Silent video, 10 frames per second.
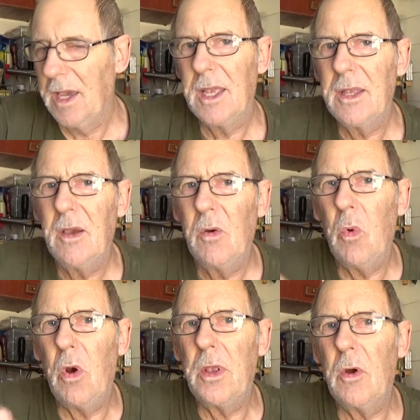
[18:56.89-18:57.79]
And he'd
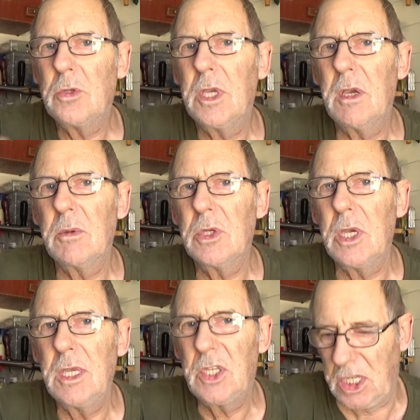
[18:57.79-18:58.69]
wind the old ticket
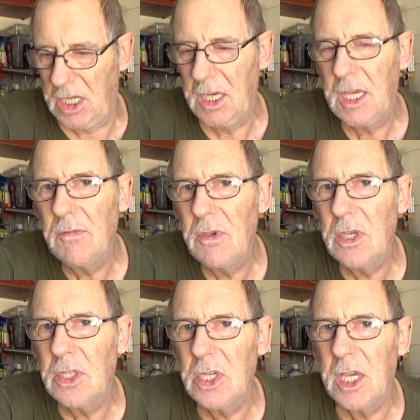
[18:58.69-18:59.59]
machine, give you
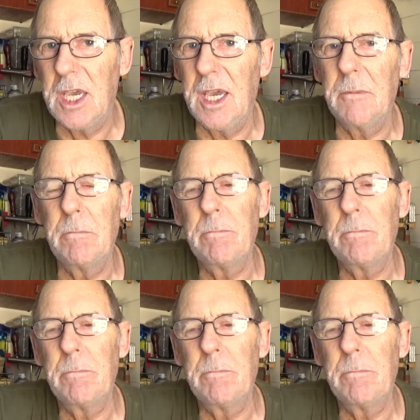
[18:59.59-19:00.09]
your ticket.